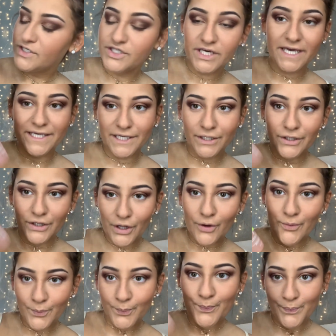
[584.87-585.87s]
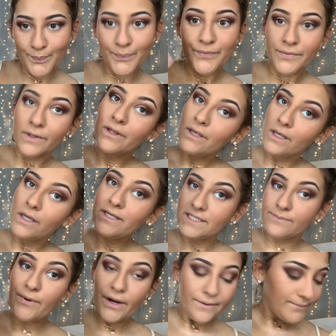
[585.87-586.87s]
Shake and Glow
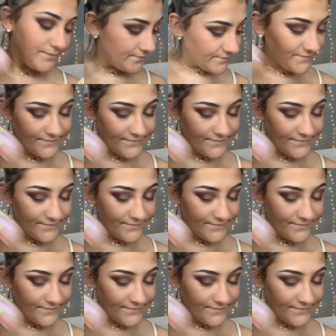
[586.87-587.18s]
spray.